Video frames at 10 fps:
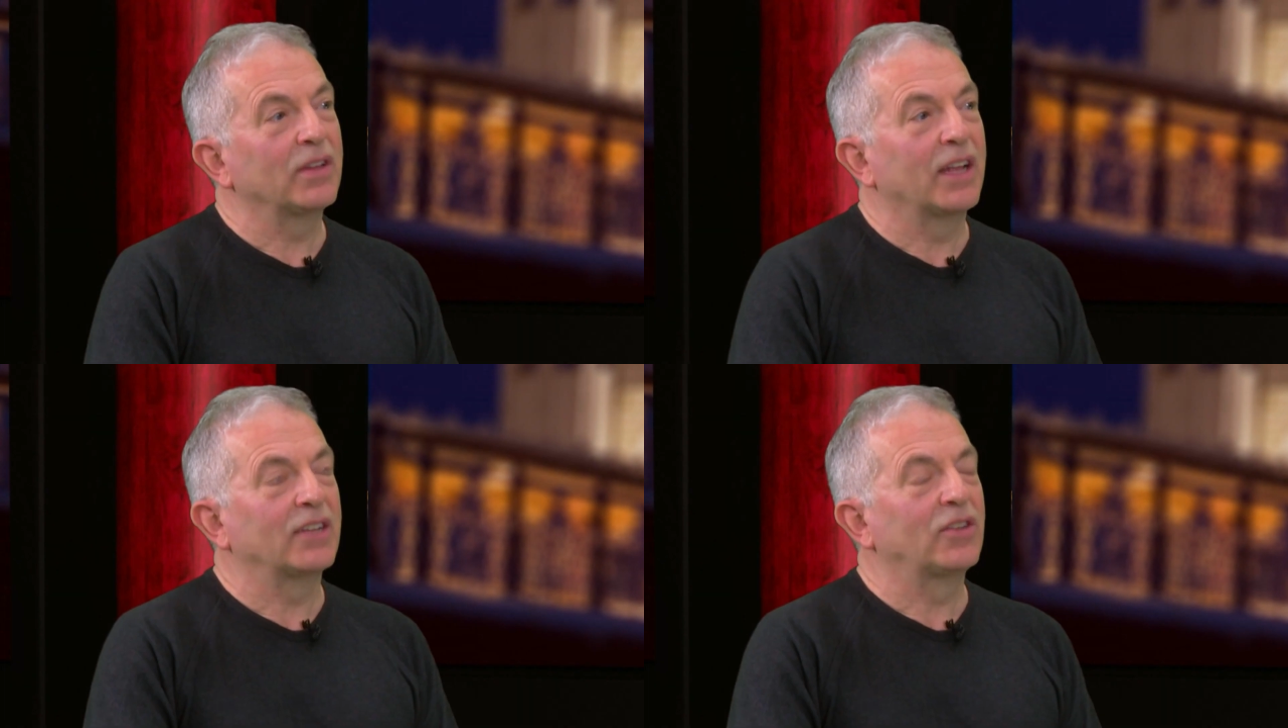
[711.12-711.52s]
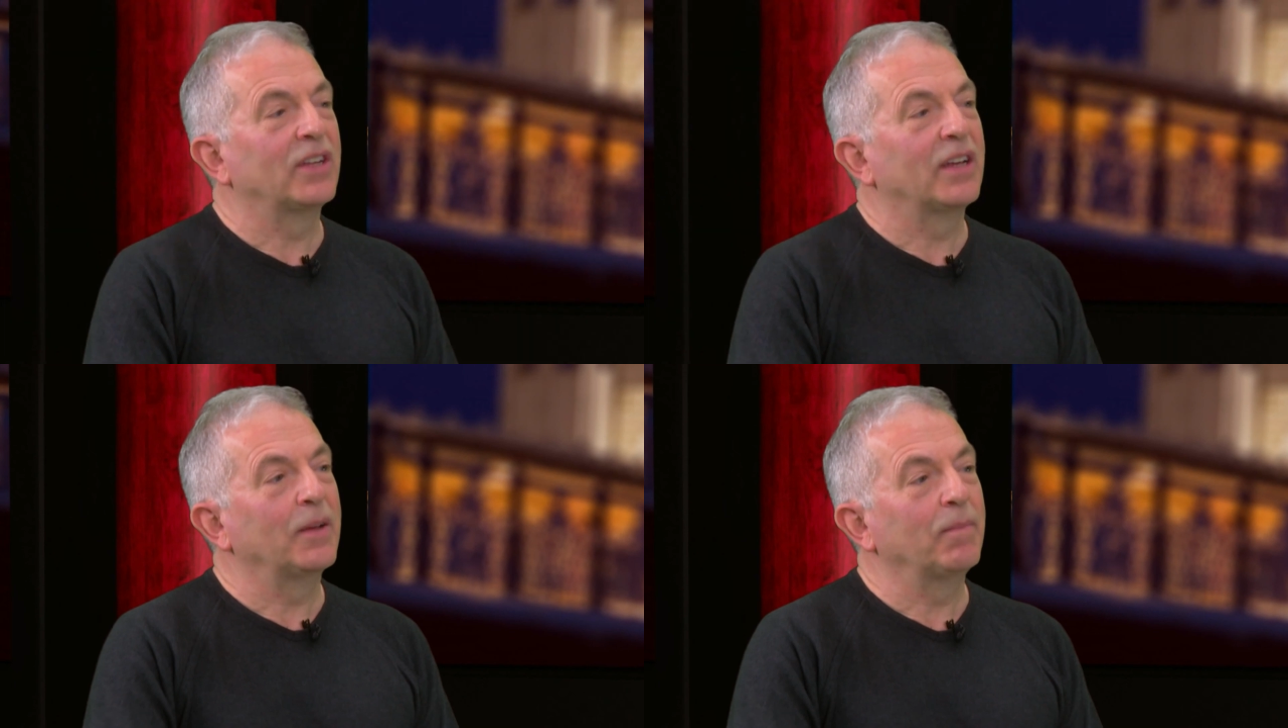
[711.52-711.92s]
and
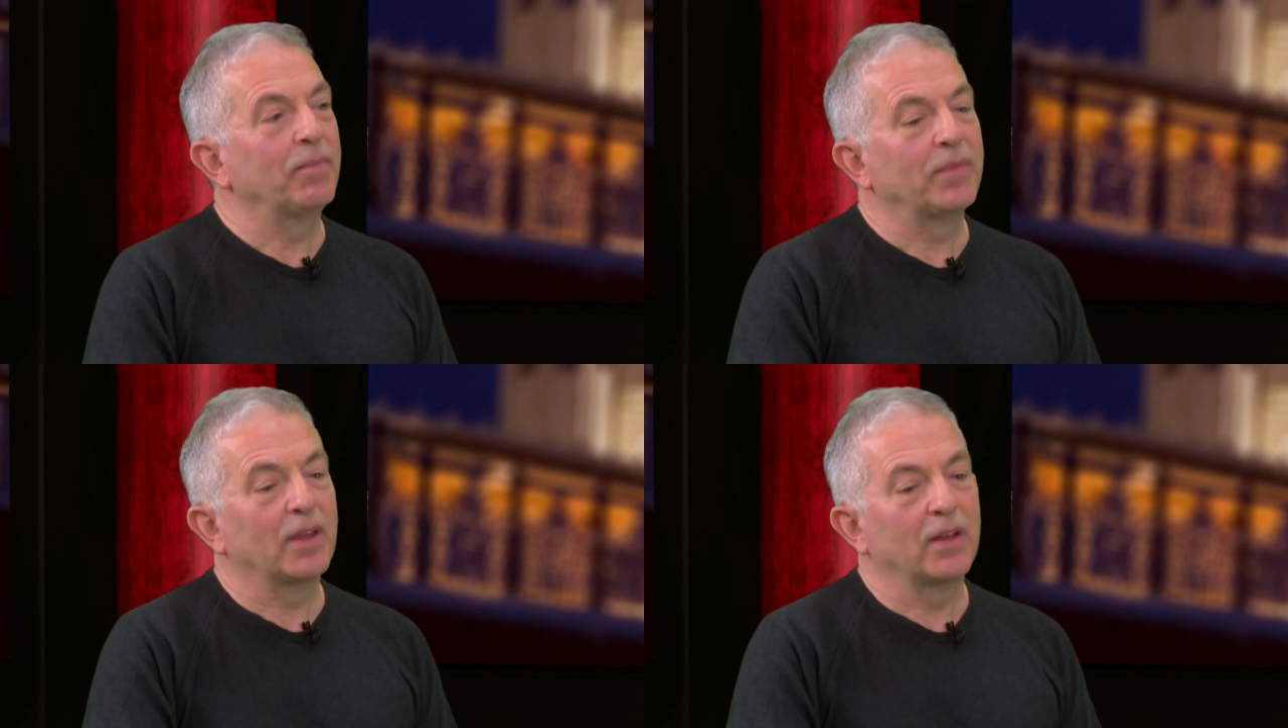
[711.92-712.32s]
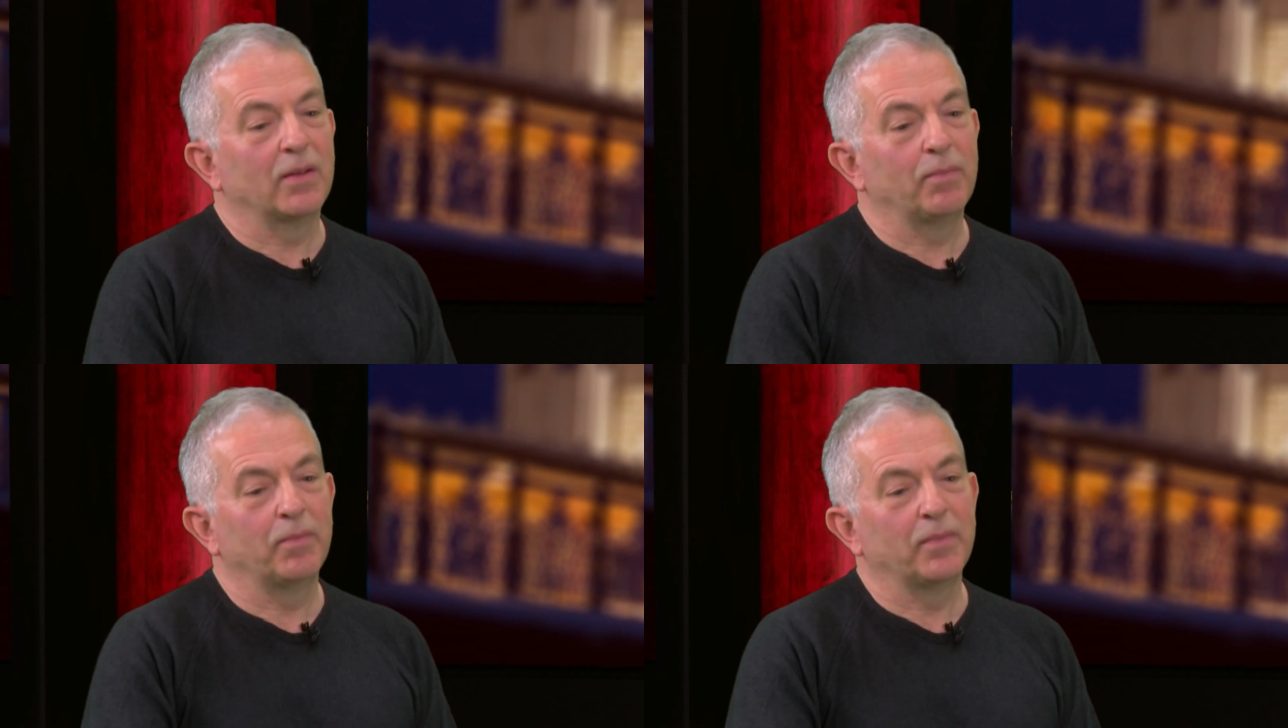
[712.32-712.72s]
that's
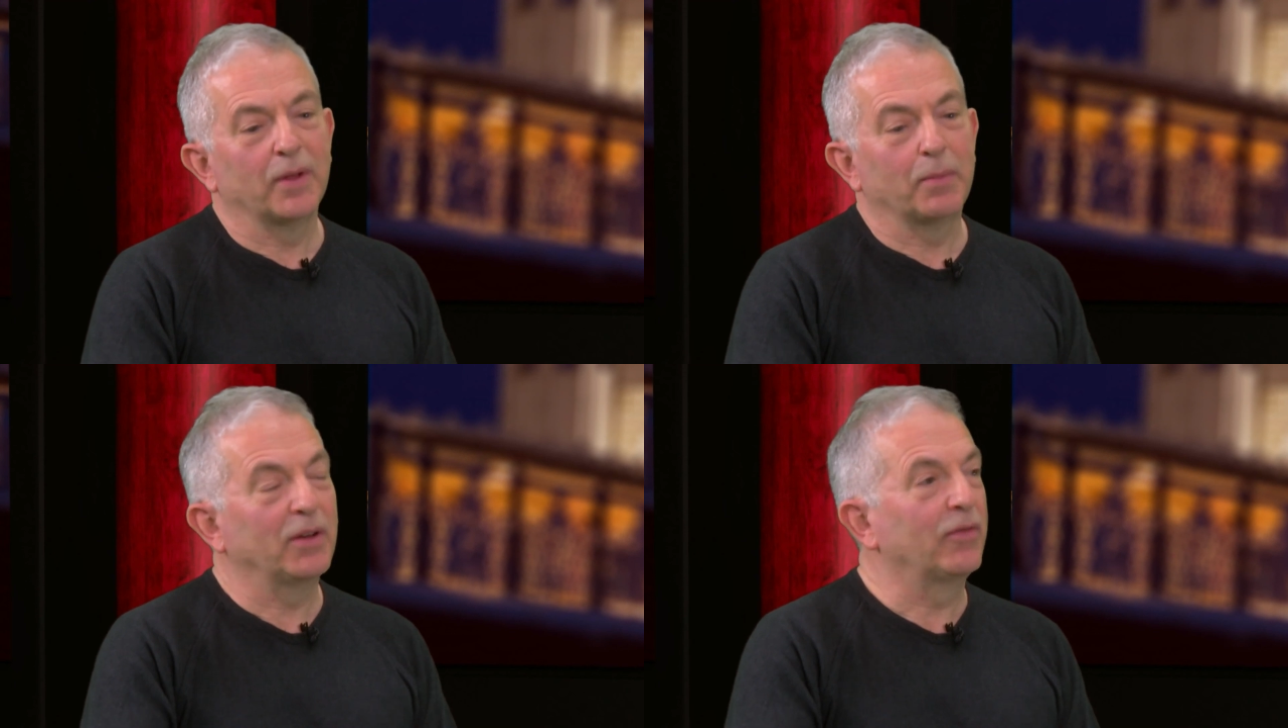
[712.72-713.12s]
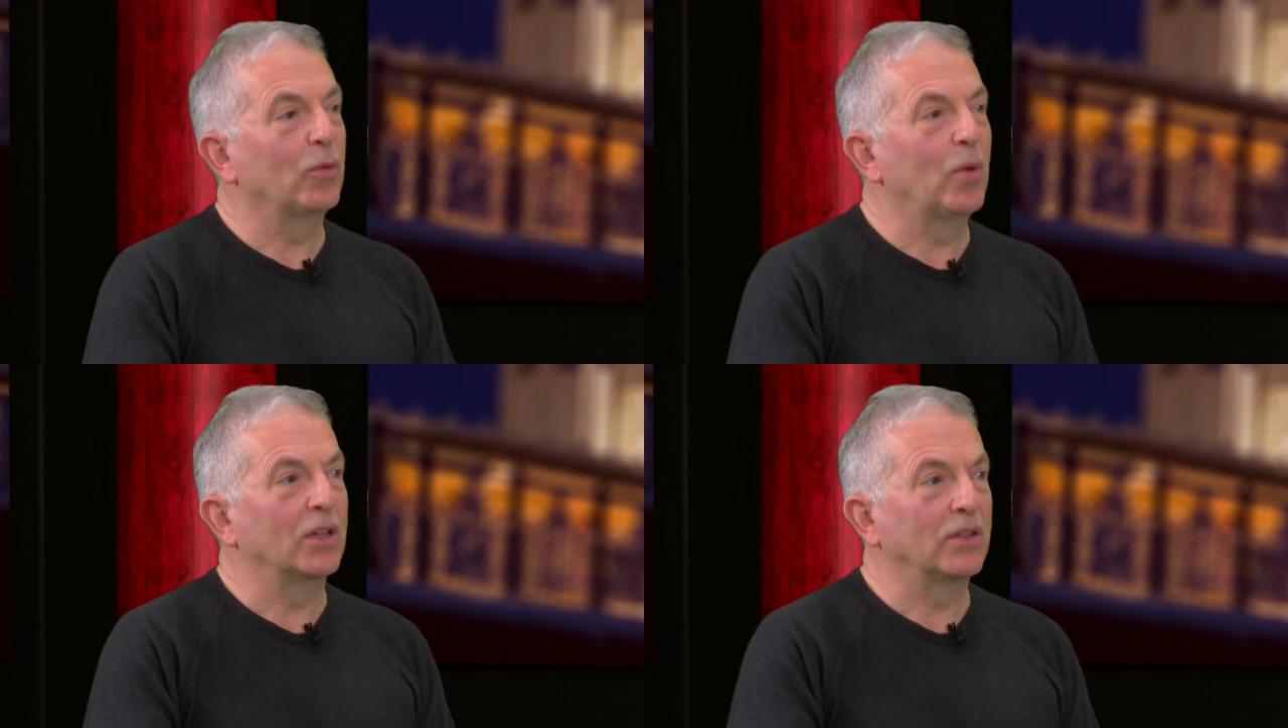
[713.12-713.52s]
a
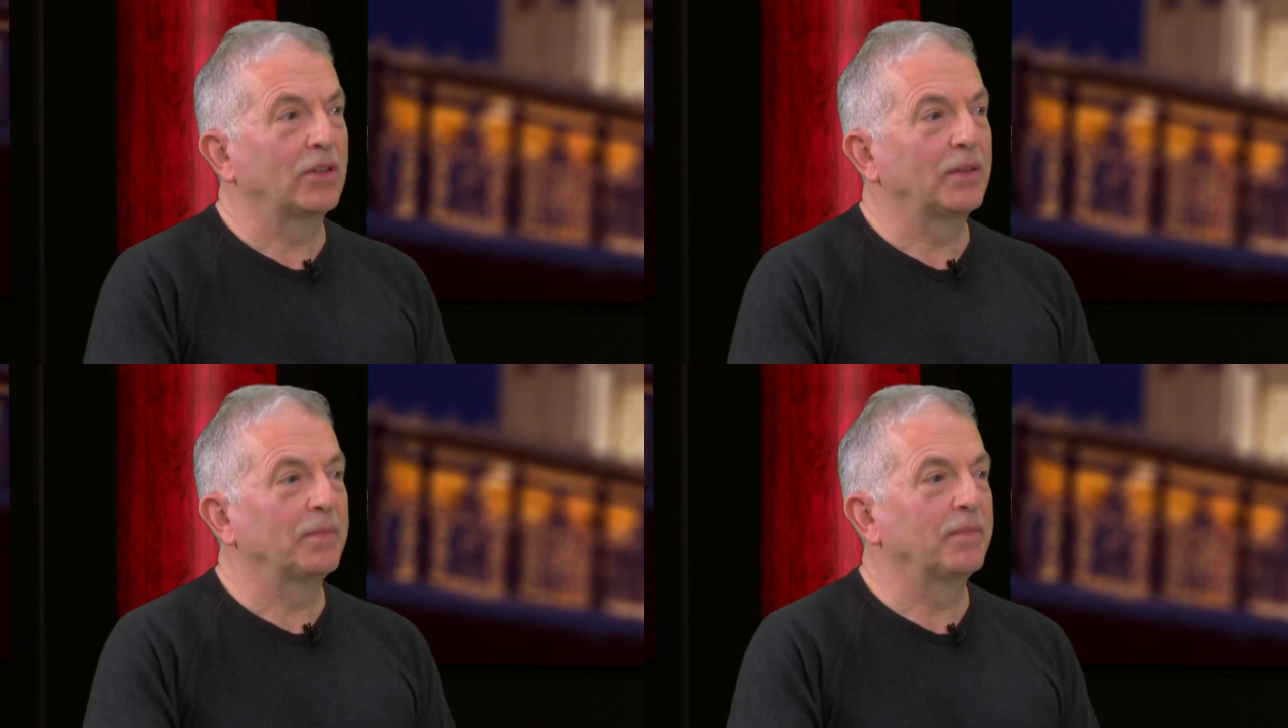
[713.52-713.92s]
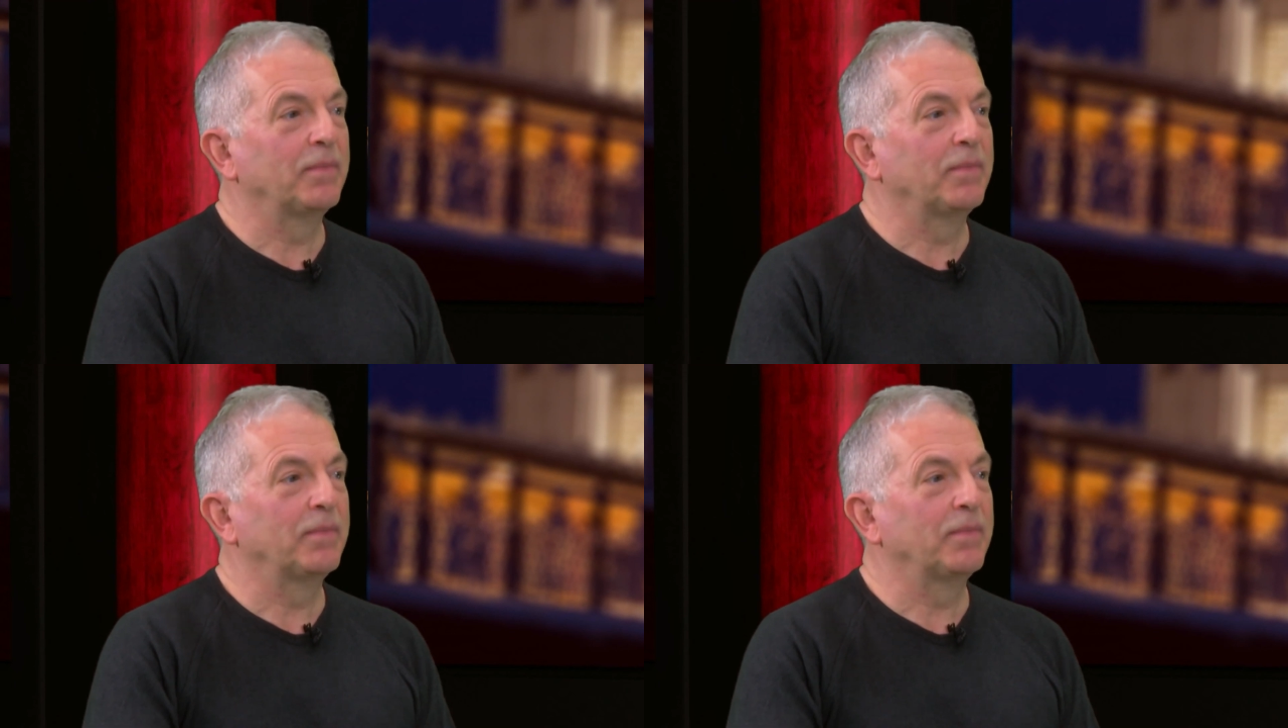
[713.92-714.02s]
beautiful waltz.